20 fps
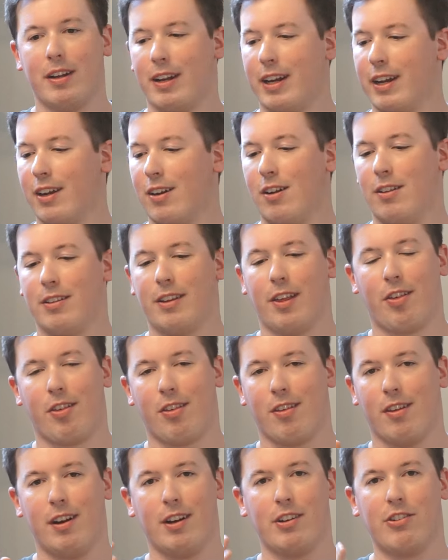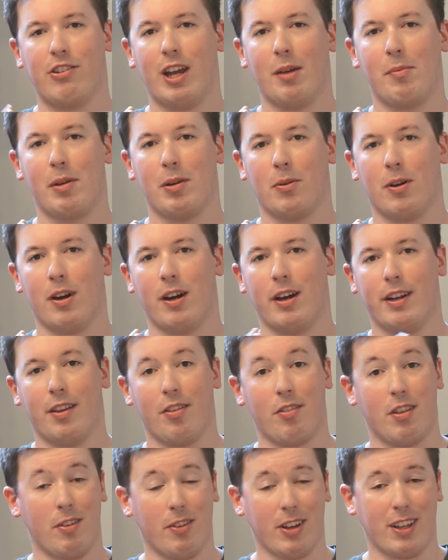and I call this an unjamming rod
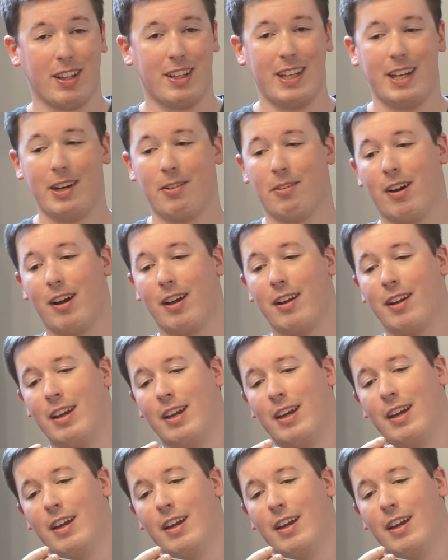instead of a cleaning rod